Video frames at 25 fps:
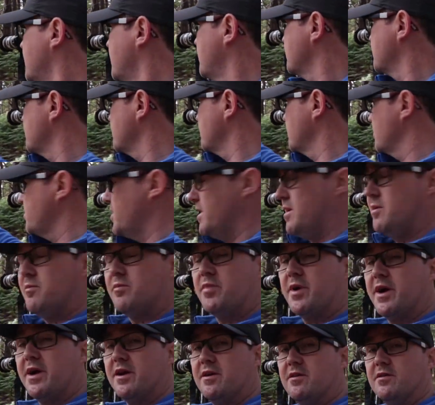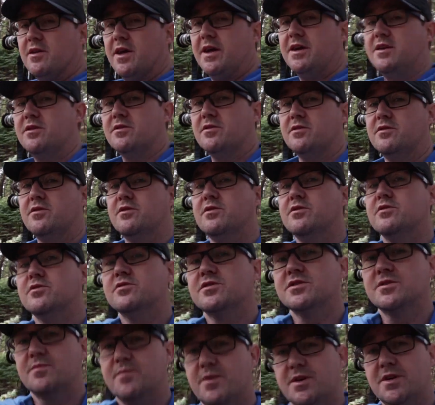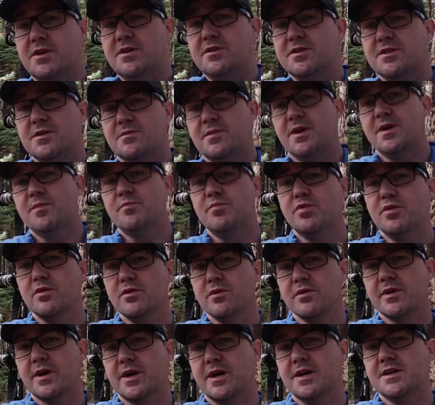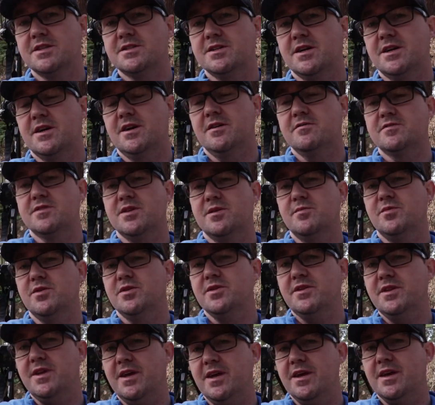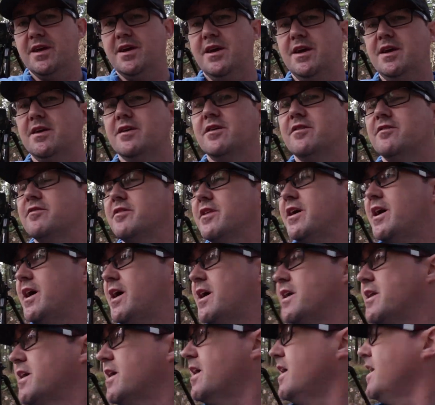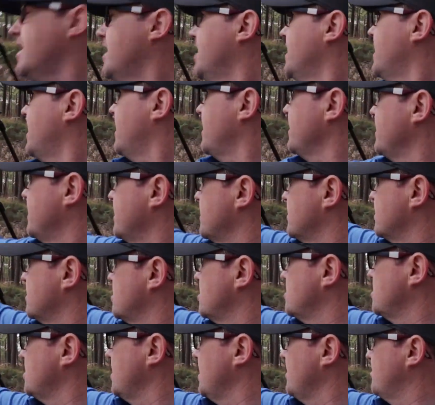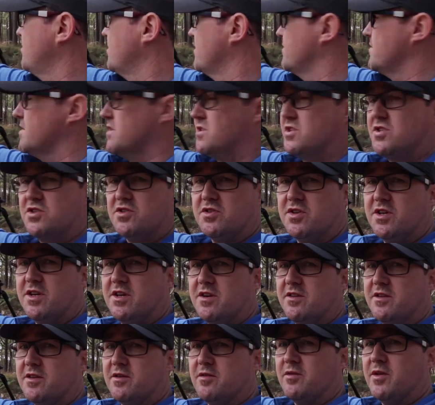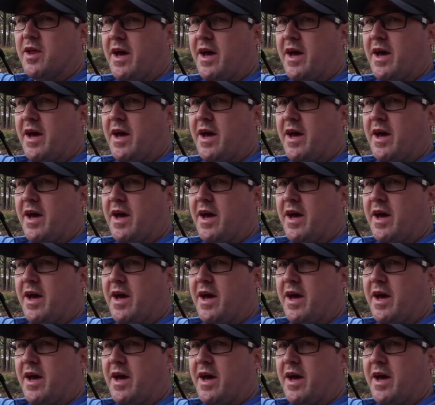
There was some quite bright light on those, but using my polarizer I was able to take care of that. I like the shape of this tree on the